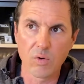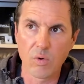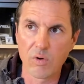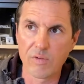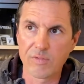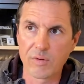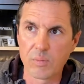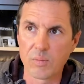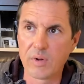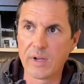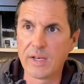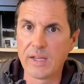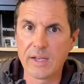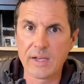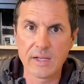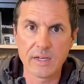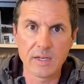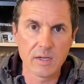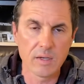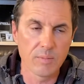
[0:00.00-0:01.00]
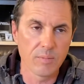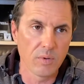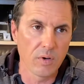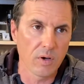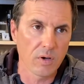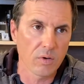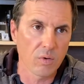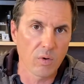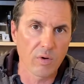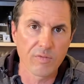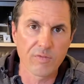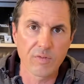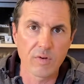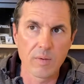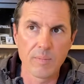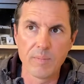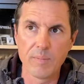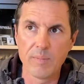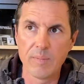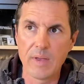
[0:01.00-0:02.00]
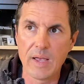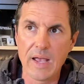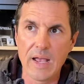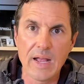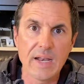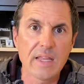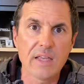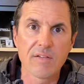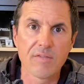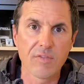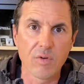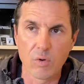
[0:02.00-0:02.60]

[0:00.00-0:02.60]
or from reading it in a book, or from any of,